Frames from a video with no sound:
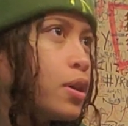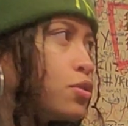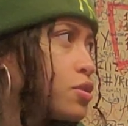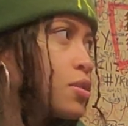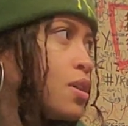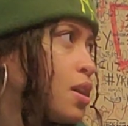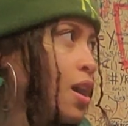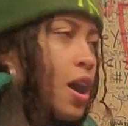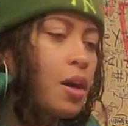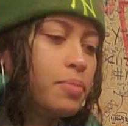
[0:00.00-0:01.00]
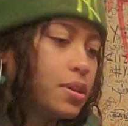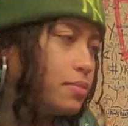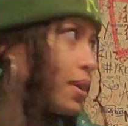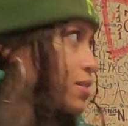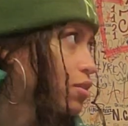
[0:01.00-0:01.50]
I'll be
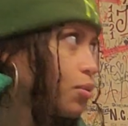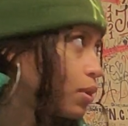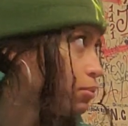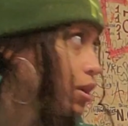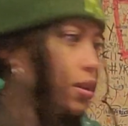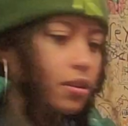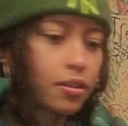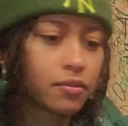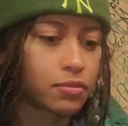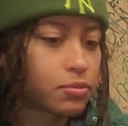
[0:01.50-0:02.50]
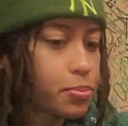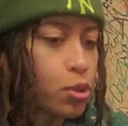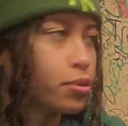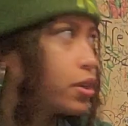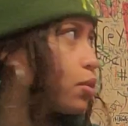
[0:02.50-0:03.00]
in Mexico 1 month,
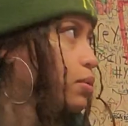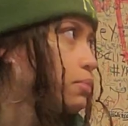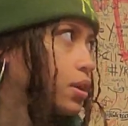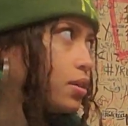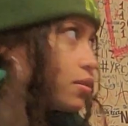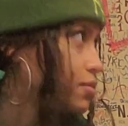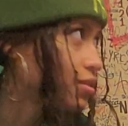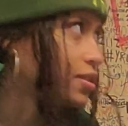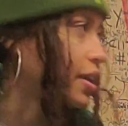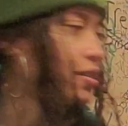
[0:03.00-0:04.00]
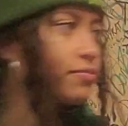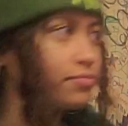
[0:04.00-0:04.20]
Puerto Rico 1 month, like,